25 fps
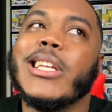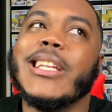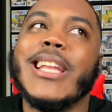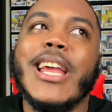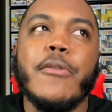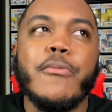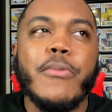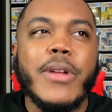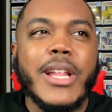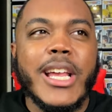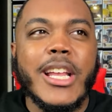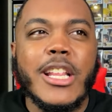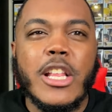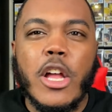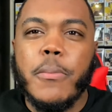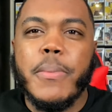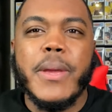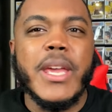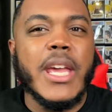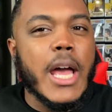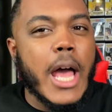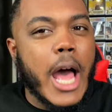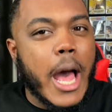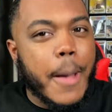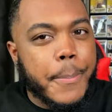and they really don't
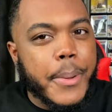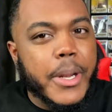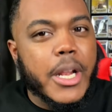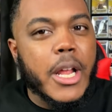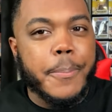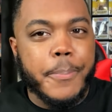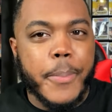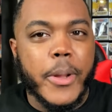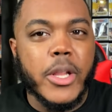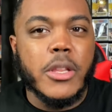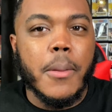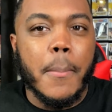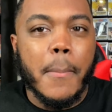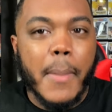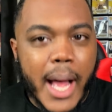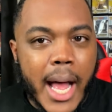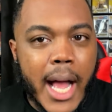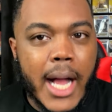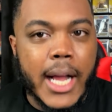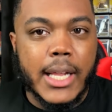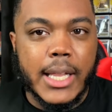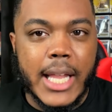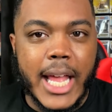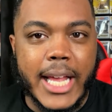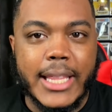be up and up on the
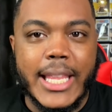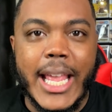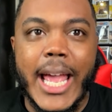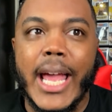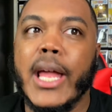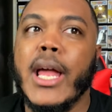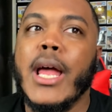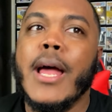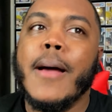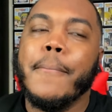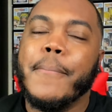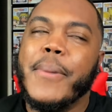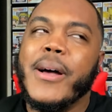manga like that,